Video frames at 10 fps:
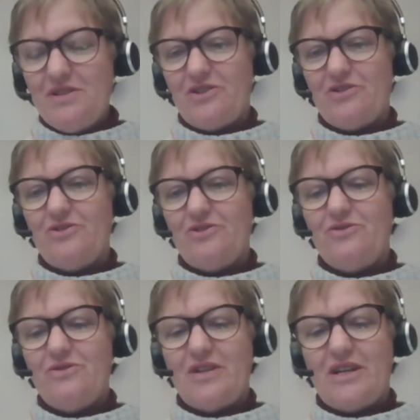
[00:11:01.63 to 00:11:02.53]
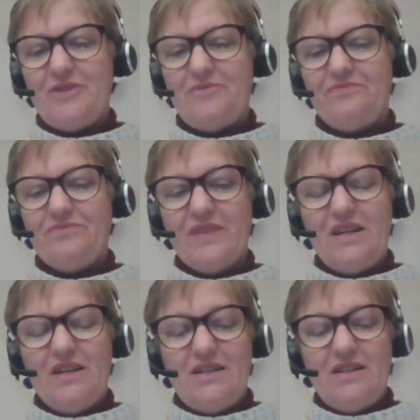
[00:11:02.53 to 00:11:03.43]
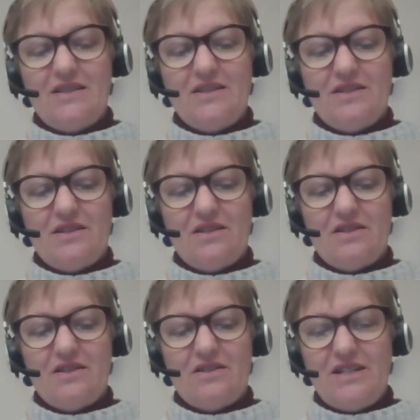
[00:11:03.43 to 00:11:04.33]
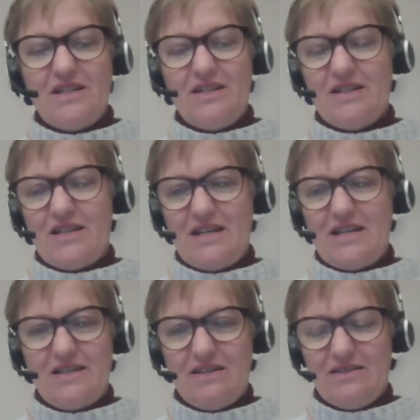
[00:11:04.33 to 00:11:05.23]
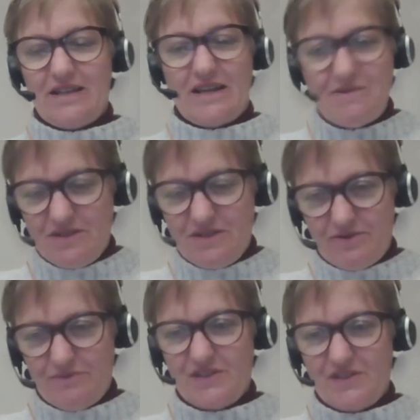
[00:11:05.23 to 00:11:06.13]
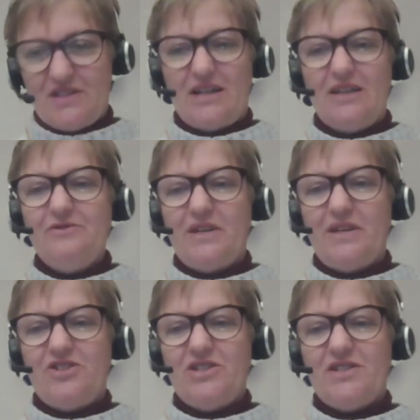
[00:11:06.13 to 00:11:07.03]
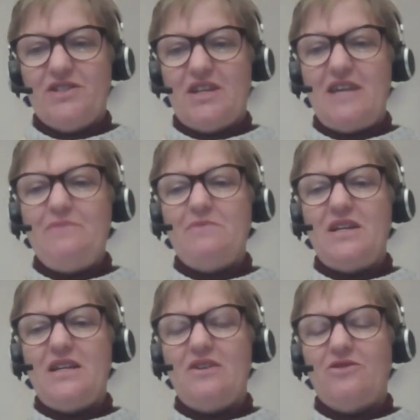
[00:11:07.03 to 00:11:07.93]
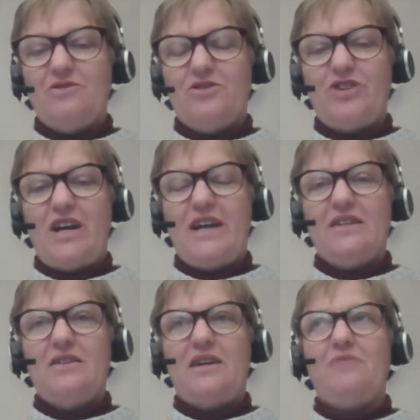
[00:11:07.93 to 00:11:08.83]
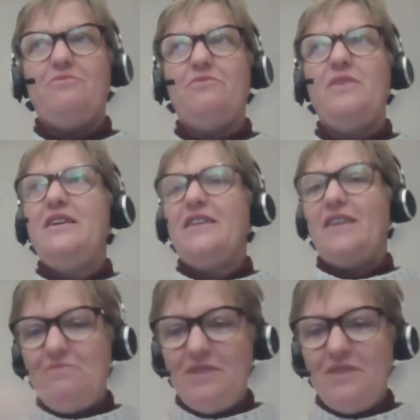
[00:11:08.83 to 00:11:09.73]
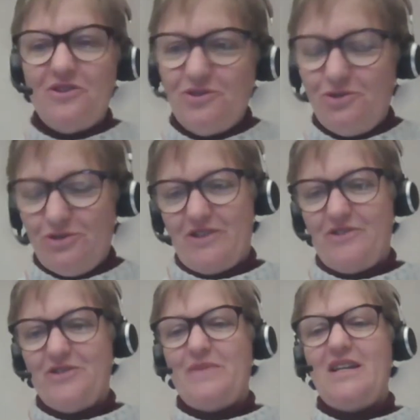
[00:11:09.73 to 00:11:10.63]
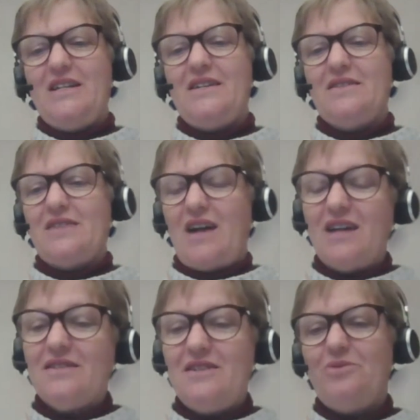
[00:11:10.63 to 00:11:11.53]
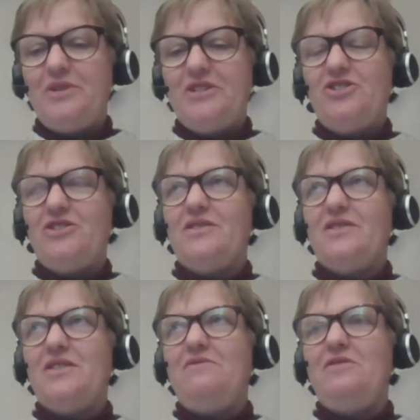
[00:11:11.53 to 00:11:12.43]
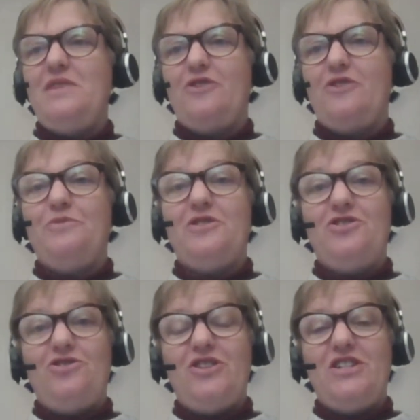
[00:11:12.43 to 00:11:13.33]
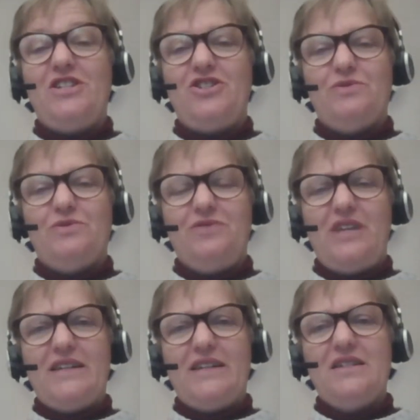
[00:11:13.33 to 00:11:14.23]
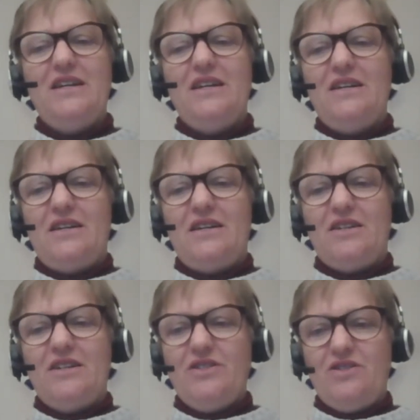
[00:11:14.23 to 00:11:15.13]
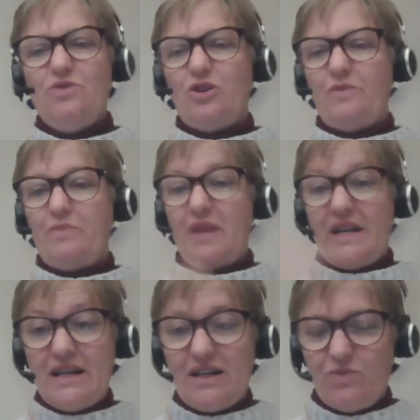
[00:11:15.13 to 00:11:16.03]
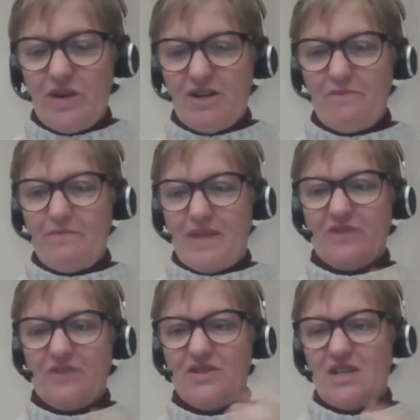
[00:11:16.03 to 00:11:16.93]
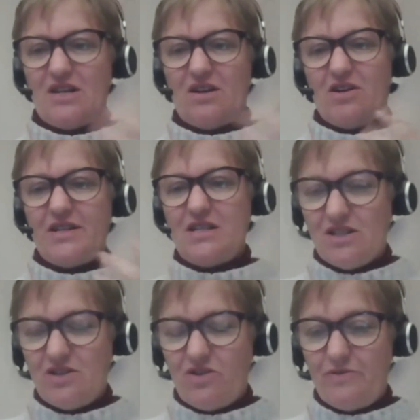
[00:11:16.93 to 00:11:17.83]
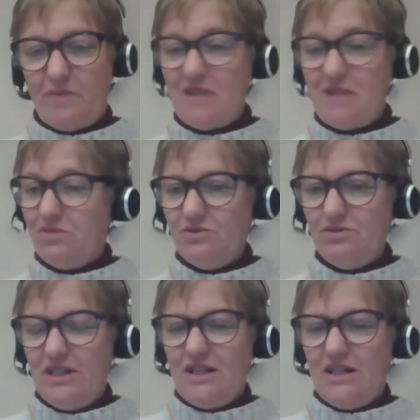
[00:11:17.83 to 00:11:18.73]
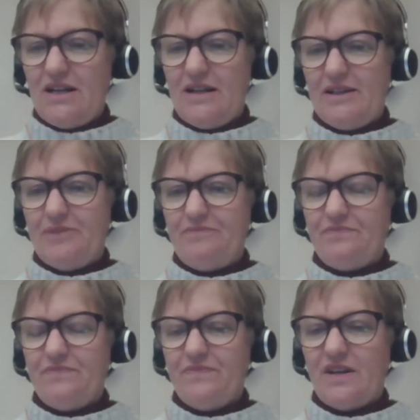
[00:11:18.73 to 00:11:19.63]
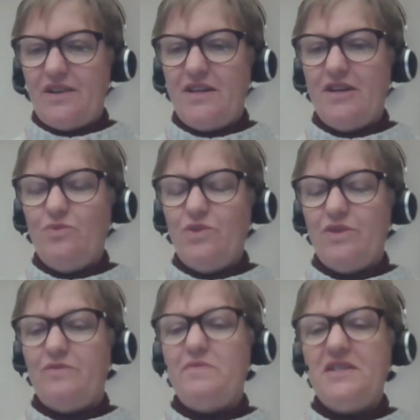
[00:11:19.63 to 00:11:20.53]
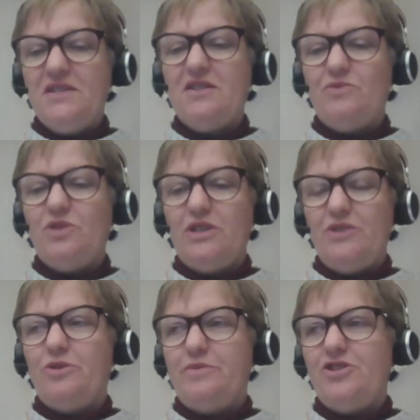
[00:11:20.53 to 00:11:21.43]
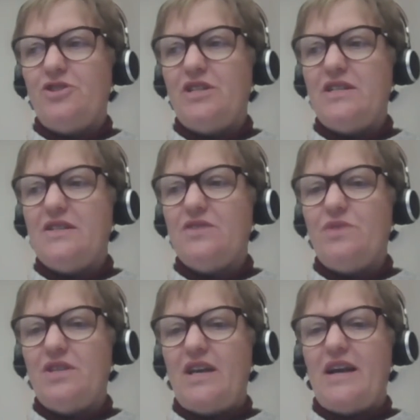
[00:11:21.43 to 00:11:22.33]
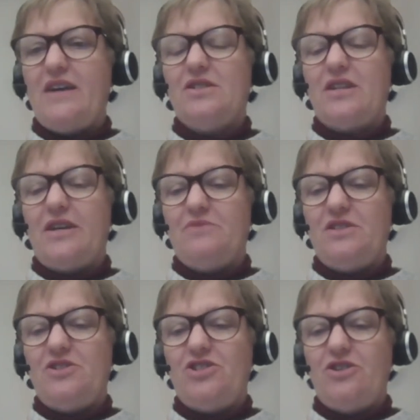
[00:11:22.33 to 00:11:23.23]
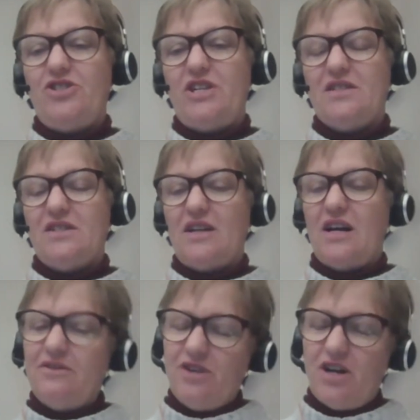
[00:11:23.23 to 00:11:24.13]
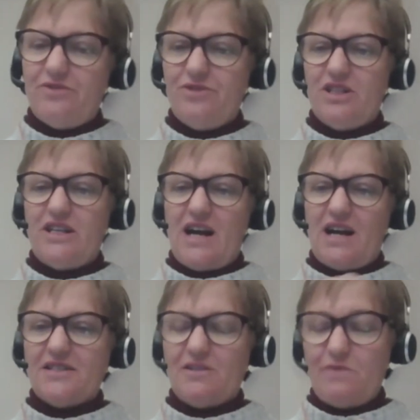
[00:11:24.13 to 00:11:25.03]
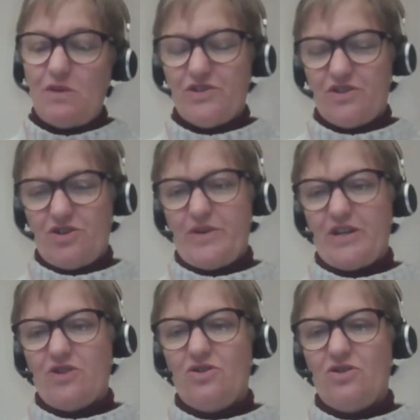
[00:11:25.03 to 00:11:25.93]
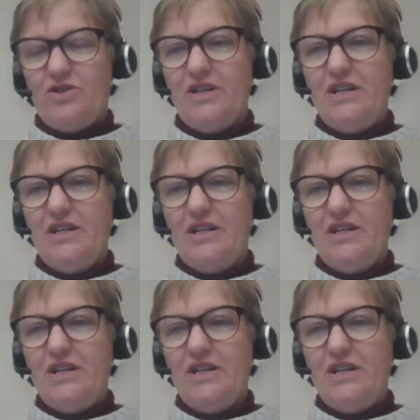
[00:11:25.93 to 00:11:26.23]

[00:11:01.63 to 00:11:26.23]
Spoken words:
So, I didn't need heaps from the staff, but just keeping me on track, keeping on calling those meetings, asking questions, giving me that opportunity to reflect. And I just do a lot better when I'm bouncing ideas off people. I think I would have missed some really good opportunities without the GOGN staff kind of really asking me what's going on.